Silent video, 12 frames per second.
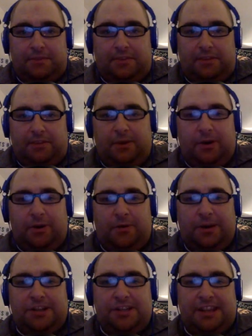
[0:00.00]
Since we are
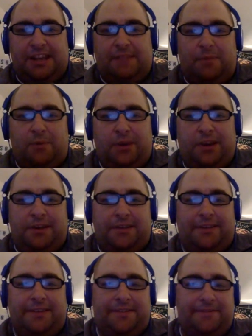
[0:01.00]
reaching that point
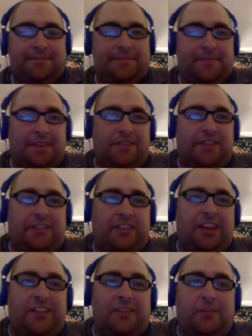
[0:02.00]
of the
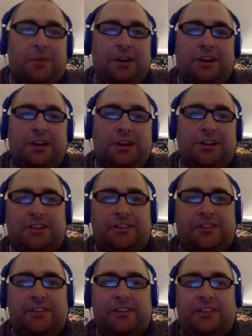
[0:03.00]
season where you can
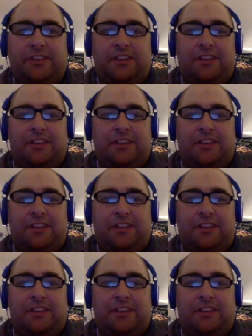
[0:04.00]
just